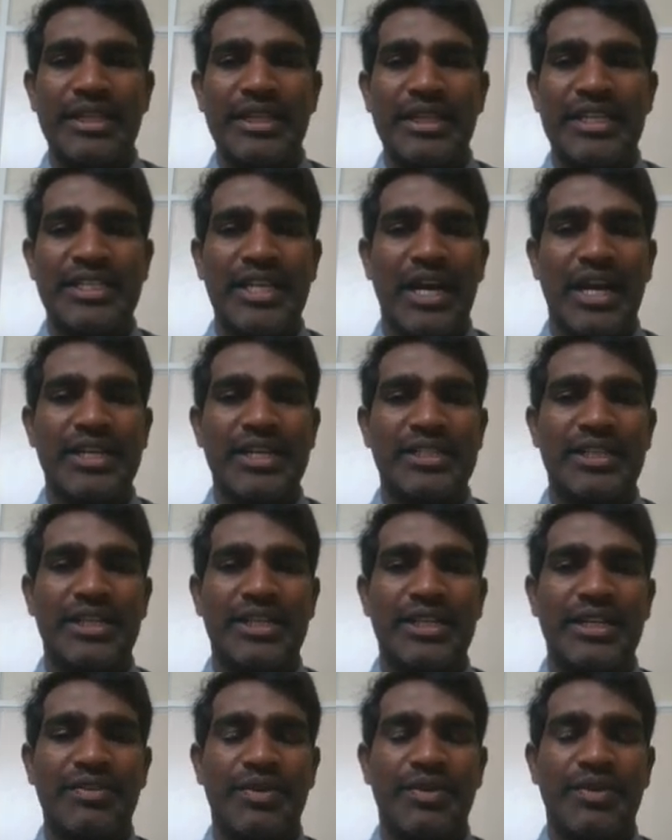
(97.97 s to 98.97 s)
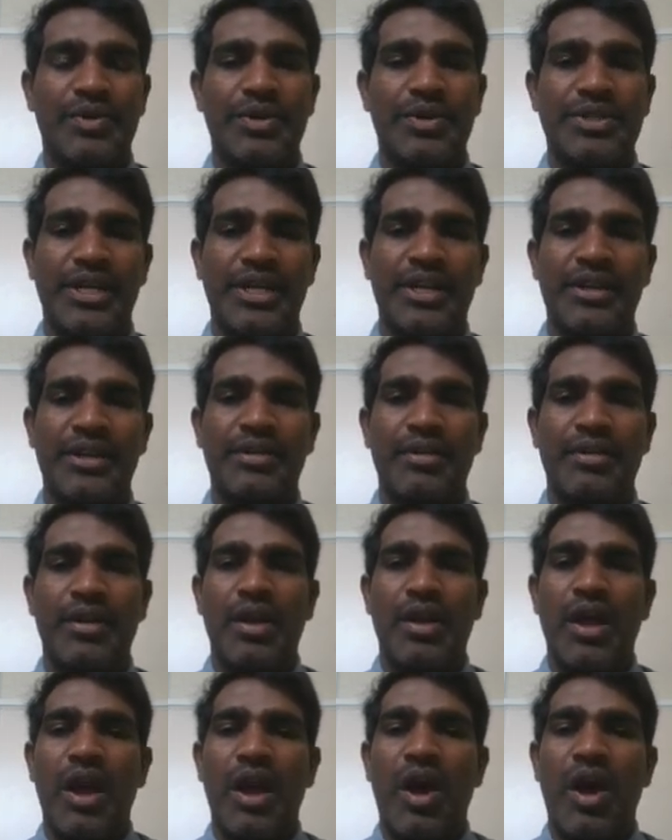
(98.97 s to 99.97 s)
This answer your question,
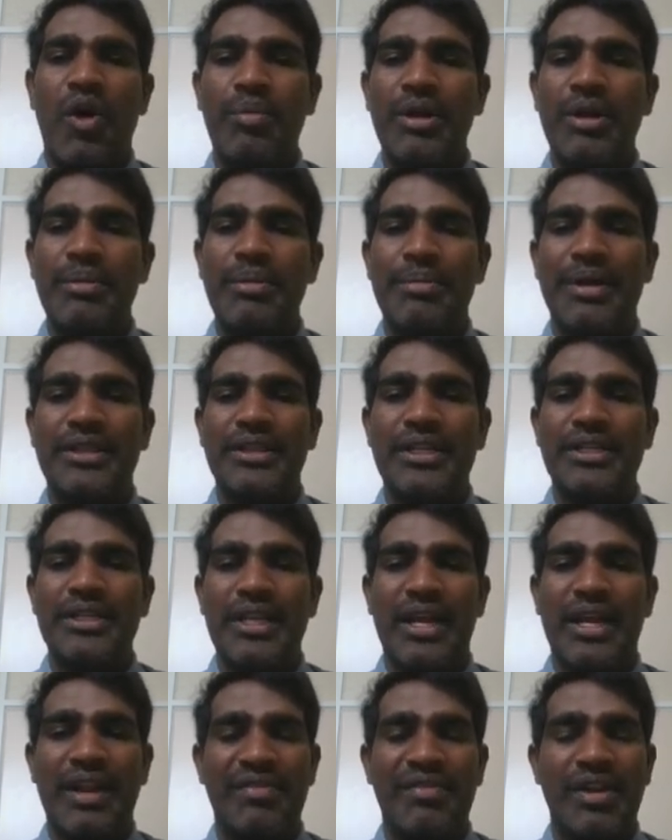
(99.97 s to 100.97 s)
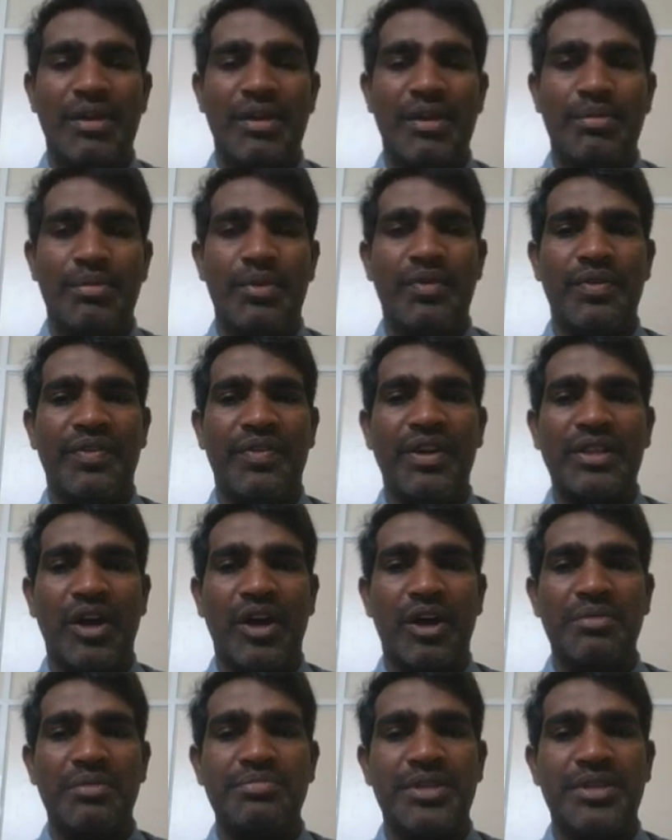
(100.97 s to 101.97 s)
how many methods are available for the
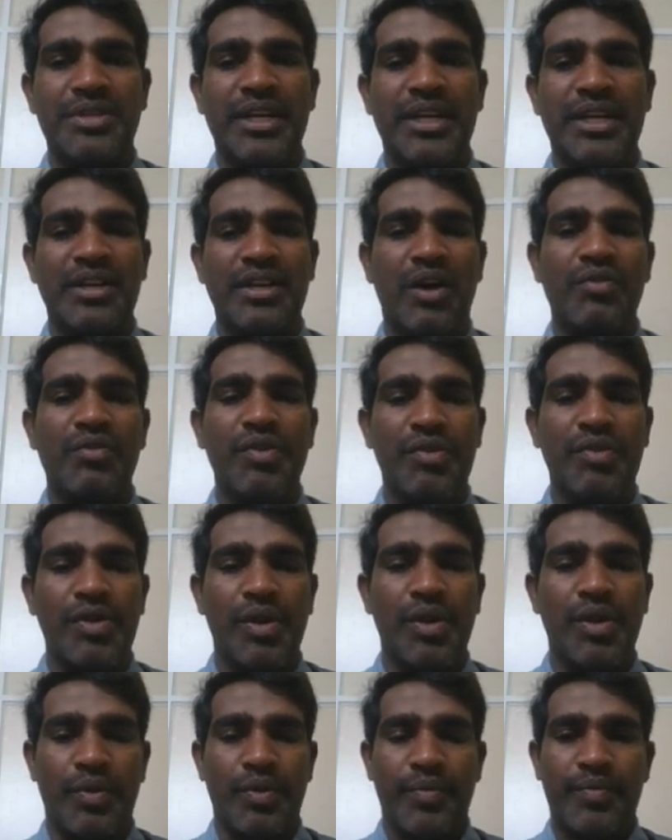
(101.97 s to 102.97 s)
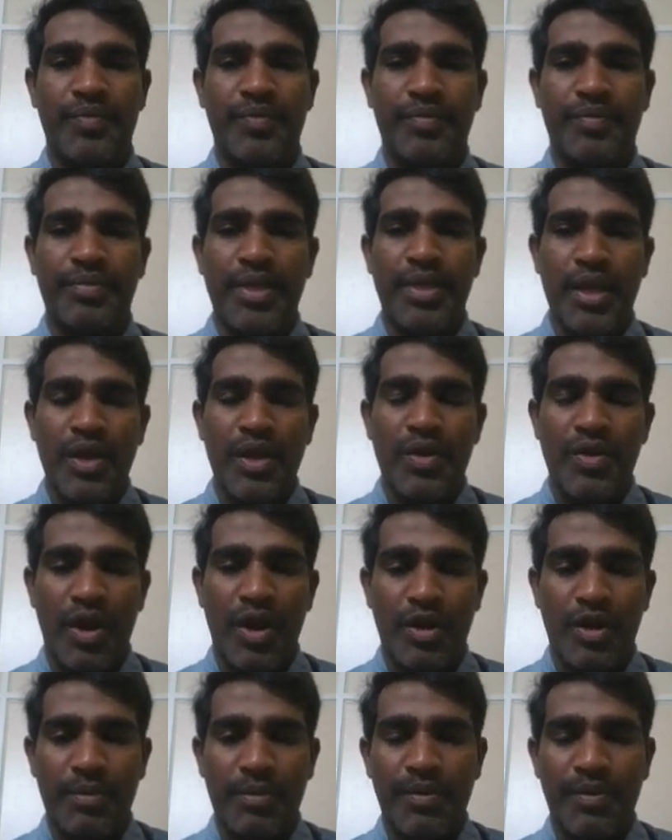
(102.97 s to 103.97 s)
object, how we will know. You
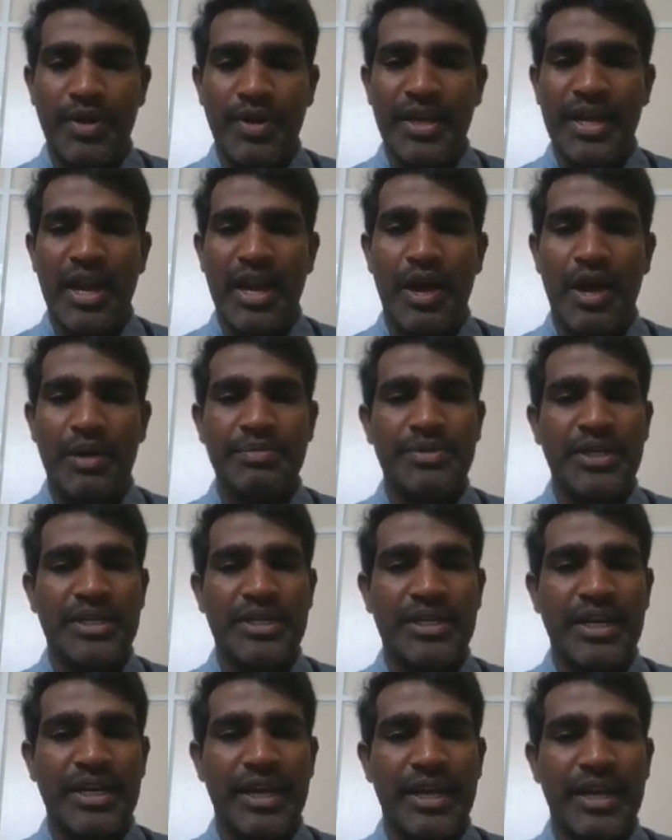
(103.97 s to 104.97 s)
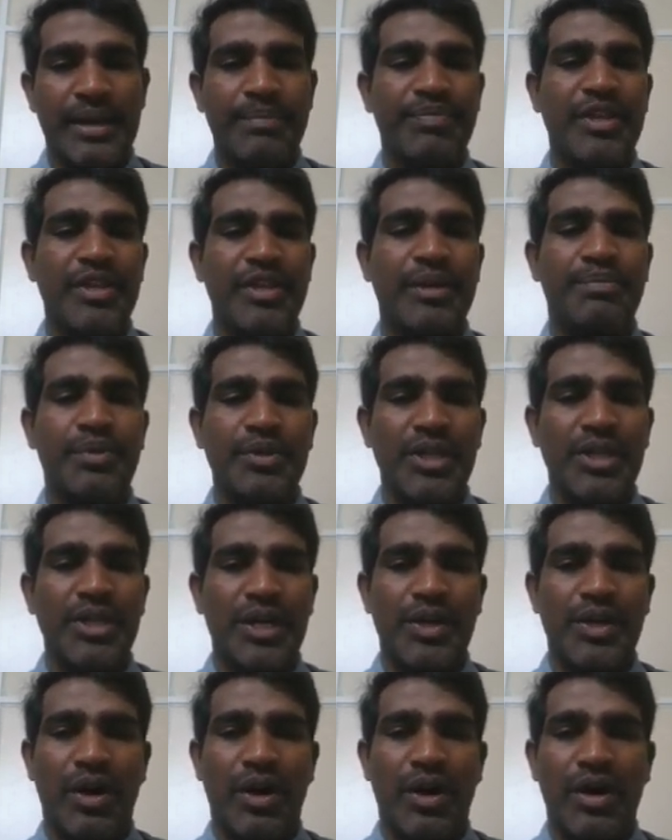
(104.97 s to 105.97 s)
have to put here object name, then put
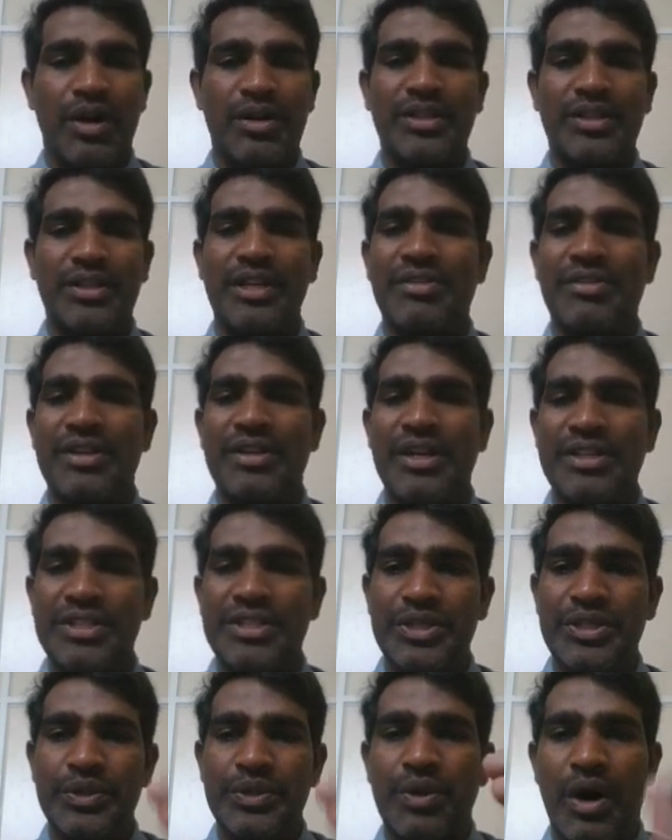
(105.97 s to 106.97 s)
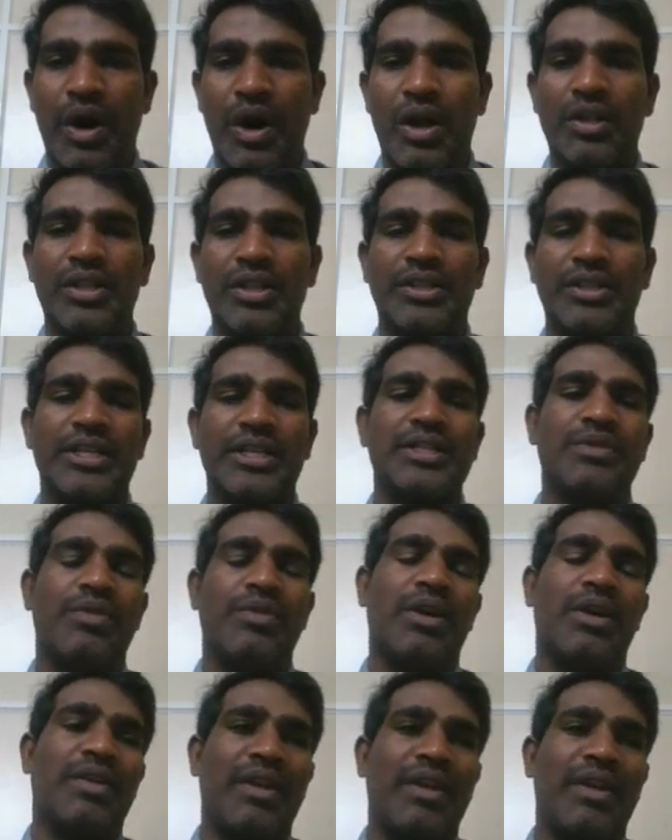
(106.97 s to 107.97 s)
the dot, that will list you all the things
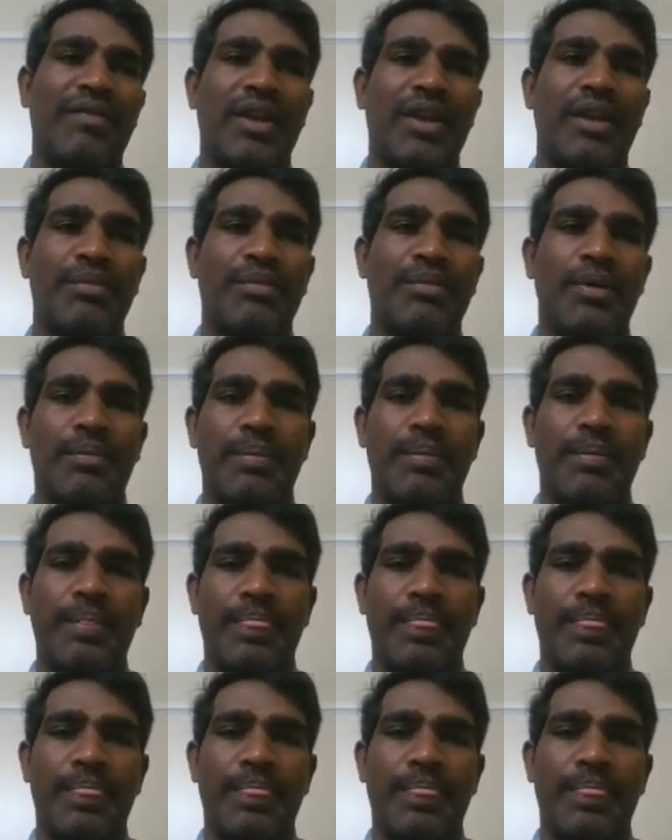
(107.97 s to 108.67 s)
whatever available.